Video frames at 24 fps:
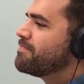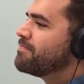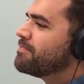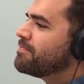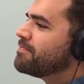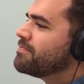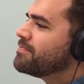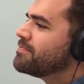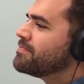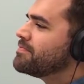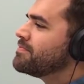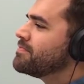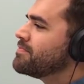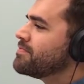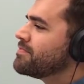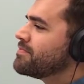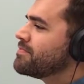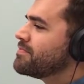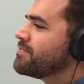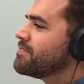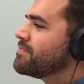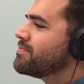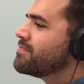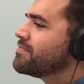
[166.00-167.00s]

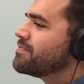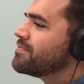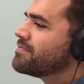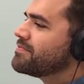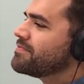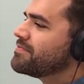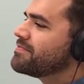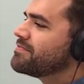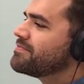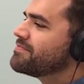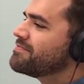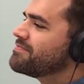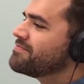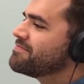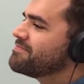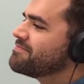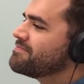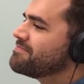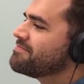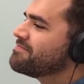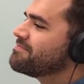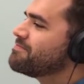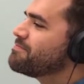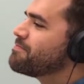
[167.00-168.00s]

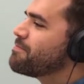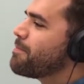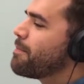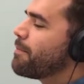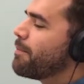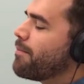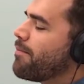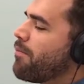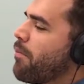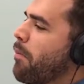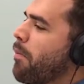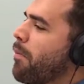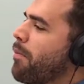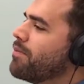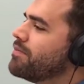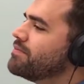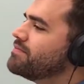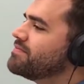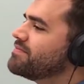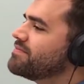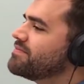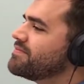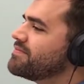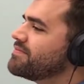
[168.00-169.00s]

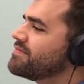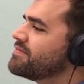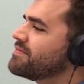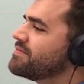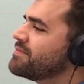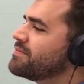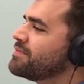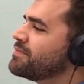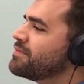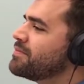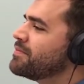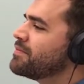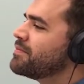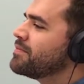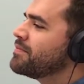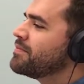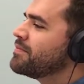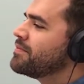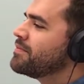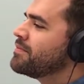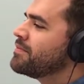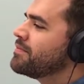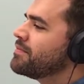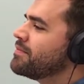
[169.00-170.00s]

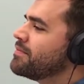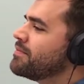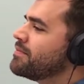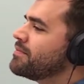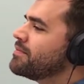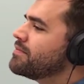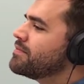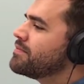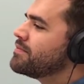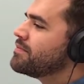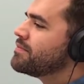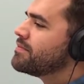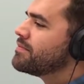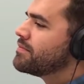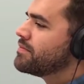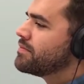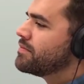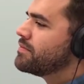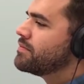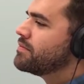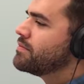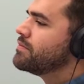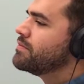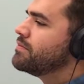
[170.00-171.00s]

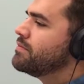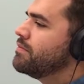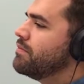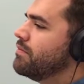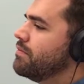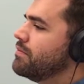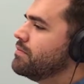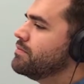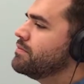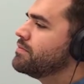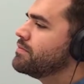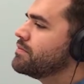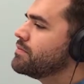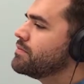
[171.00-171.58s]
(silent)